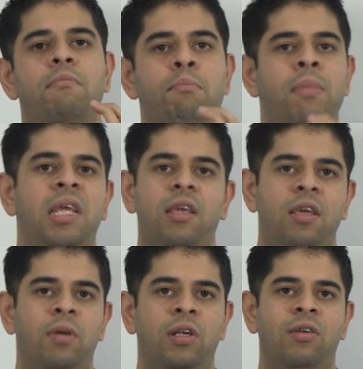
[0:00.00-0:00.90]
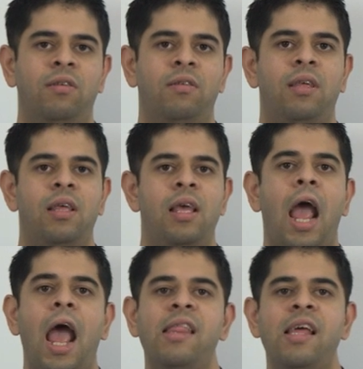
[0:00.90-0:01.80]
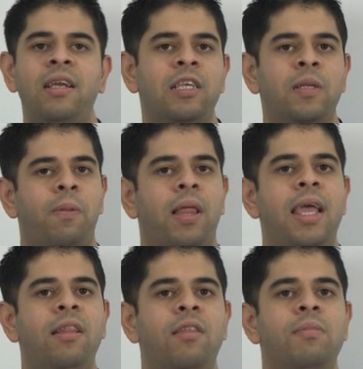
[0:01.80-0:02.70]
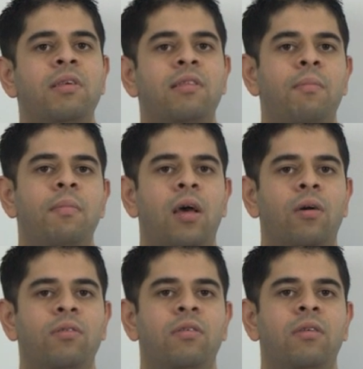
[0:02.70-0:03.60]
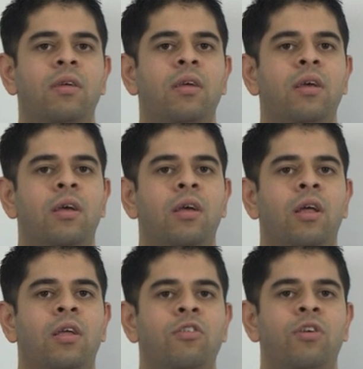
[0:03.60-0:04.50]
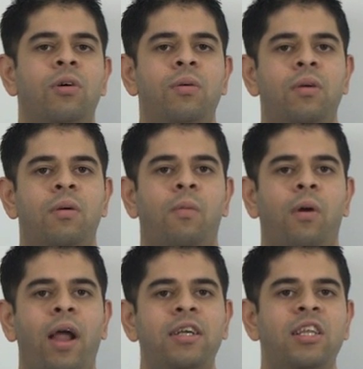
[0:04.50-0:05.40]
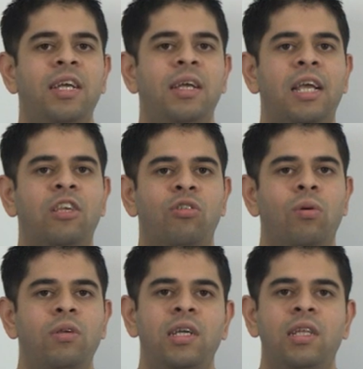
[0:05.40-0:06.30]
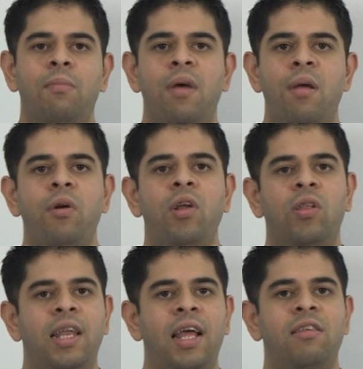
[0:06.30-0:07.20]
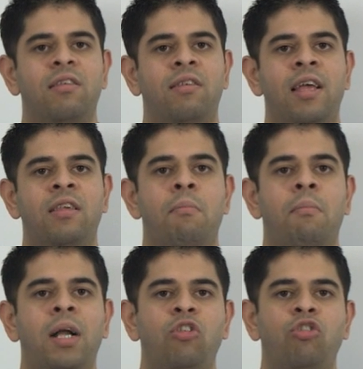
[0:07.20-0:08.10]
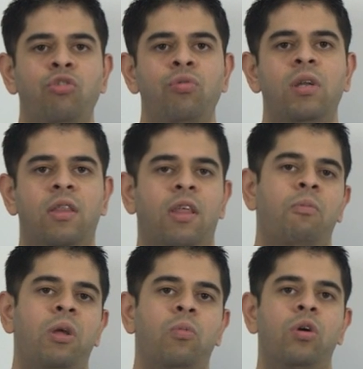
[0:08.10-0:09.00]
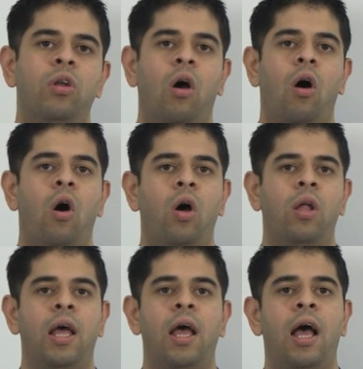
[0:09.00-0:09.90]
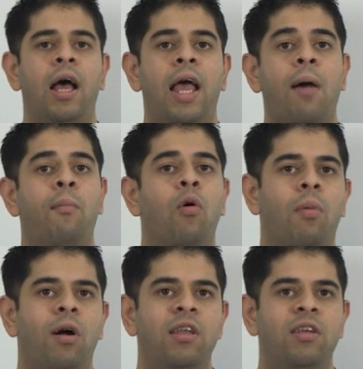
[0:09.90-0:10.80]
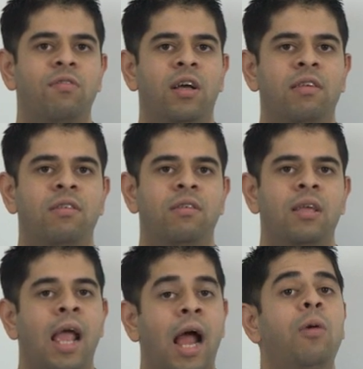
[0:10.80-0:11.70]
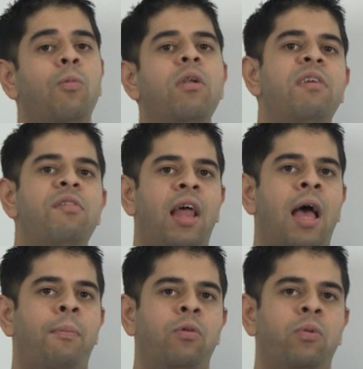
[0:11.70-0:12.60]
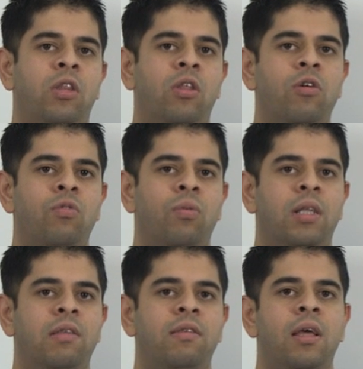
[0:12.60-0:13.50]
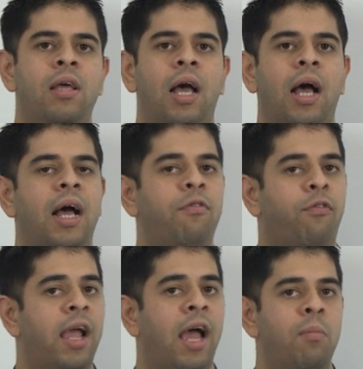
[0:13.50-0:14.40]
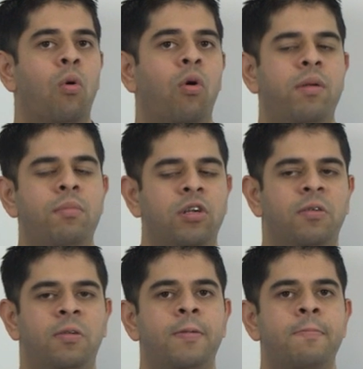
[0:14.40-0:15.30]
meat images and then displaying them as thumbnails. So we're actually exhausting the memory on the Nexus S much sooner than we would on uh, our more modern devices, and it would have even happened with those ones uh, if we had more images.